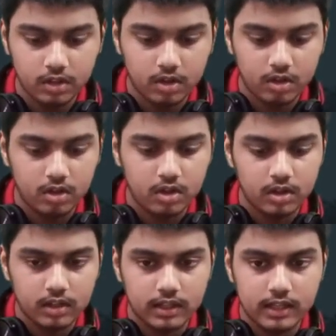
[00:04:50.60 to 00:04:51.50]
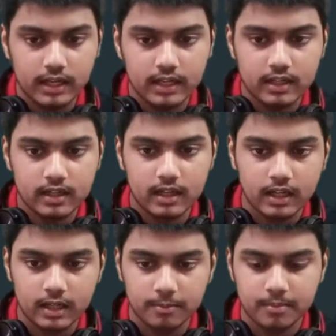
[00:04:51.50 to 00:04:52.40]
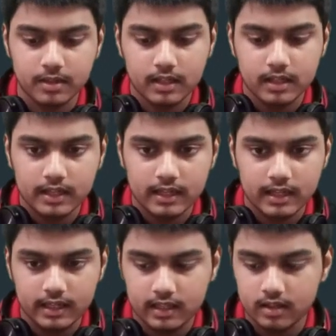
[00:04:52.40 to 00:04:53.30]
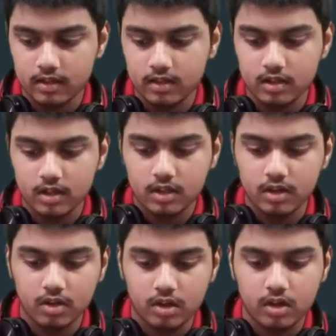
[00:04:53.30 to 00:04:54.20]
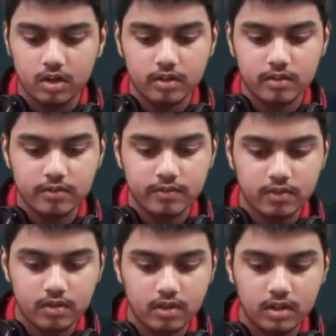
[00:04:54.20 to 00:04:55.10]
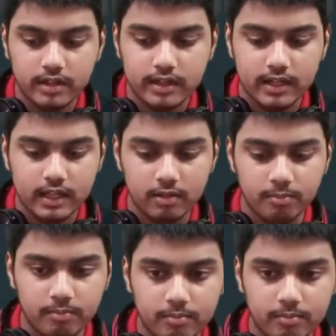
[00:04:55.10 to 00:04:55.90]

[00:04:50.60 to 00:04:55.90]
dot get type, and here dot full name.